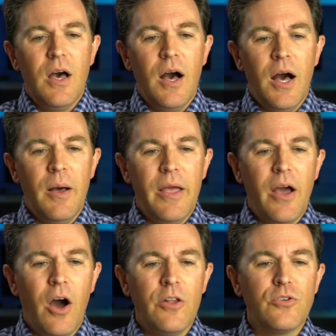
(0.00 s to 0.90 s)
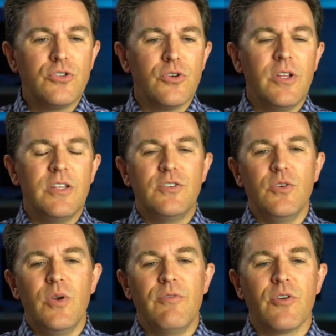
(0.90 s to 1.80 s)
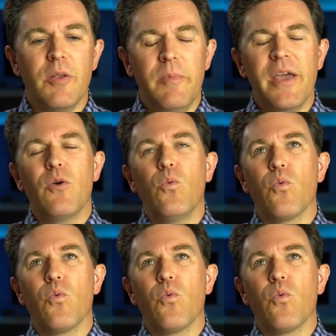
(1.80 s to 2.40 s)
On your journey to, if you're going to make